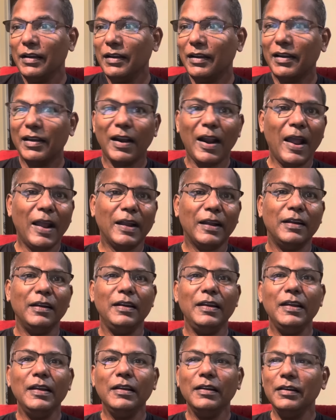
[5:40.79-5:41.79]
crack
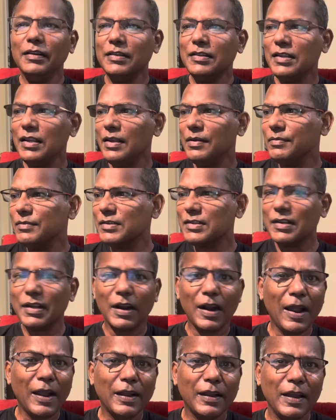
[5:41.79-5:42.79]
legal teams,
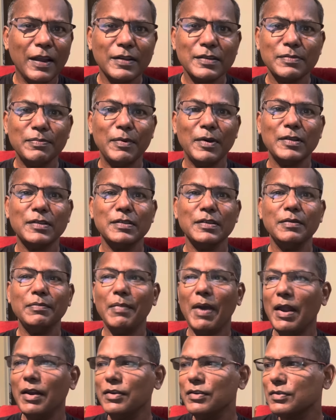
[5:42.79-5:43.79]
crack experts in
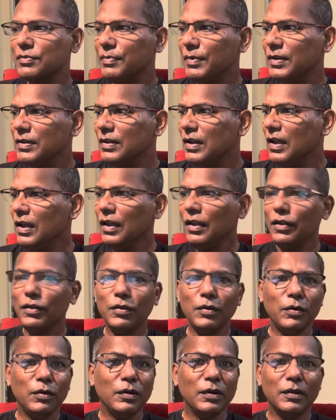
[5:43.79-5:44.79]
management,
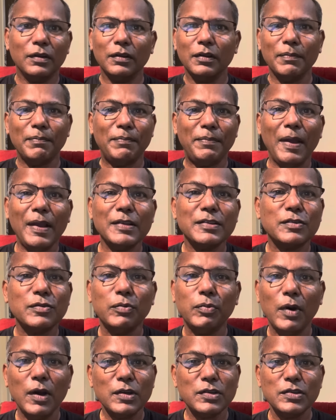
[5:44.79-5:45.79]
you know, the best
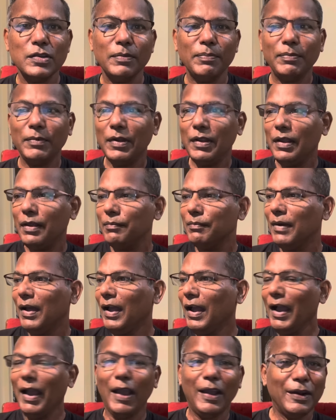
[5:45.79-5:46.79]
worship team.
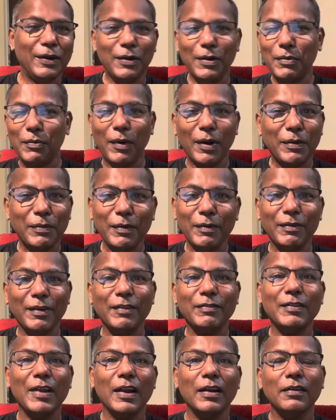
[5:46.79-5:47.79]
I don't know what we would
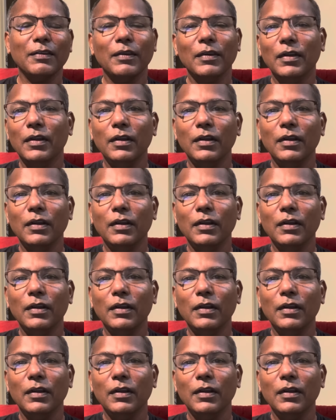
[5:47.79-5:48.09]
have done.